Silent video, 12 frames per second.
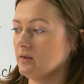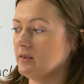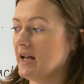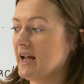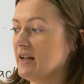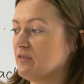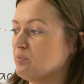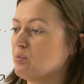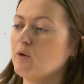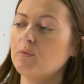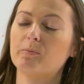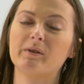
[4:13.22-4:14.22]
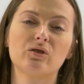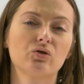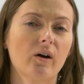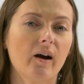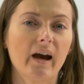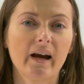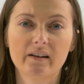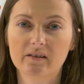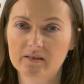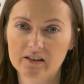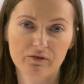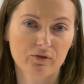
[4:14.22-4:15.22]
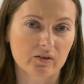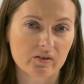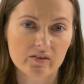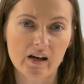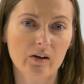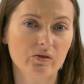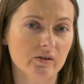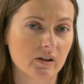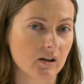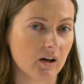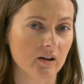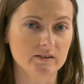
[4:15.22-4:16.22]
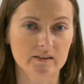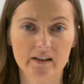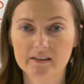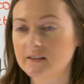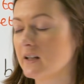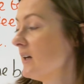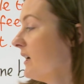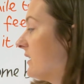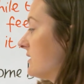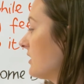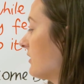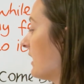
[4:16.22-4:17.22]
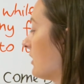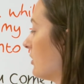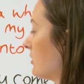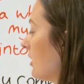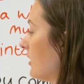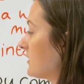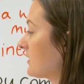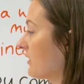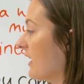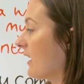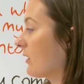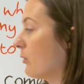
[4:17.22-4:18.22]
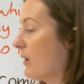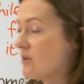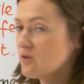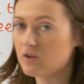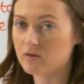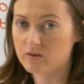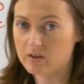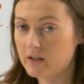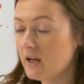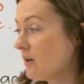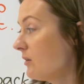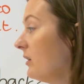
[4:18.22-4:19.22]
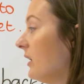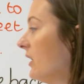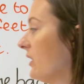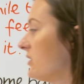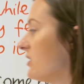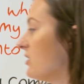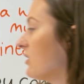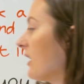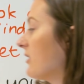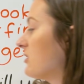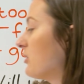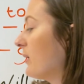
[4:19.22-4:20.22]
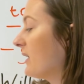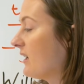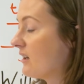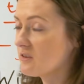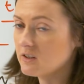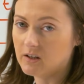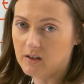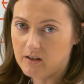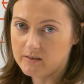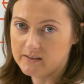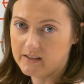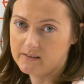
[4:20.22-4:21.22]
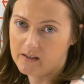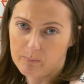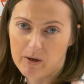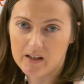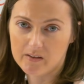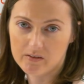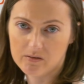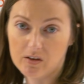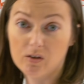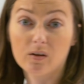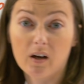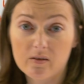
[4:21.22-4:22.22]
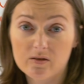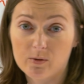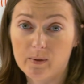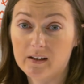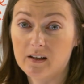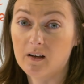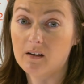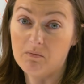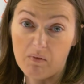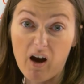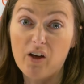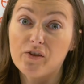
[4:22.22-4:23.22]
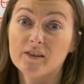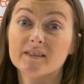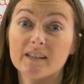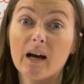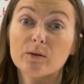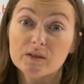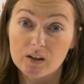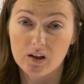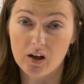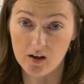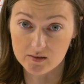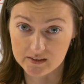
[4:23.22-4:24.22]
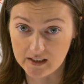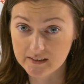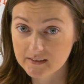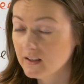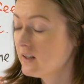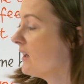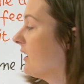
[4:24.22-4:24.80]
They've probably tried different salsa classes, so they could ask that question to you. Do you go to any other classes? It means, do you go to any other salsa classes?